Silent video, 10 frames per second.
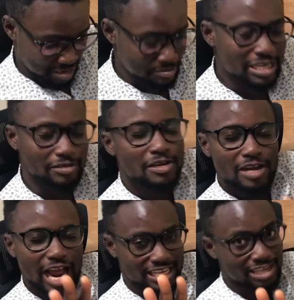Well,
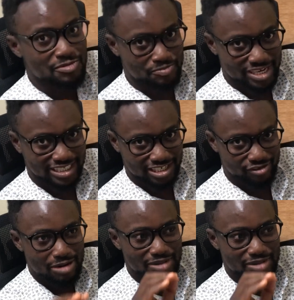I say be patient, right?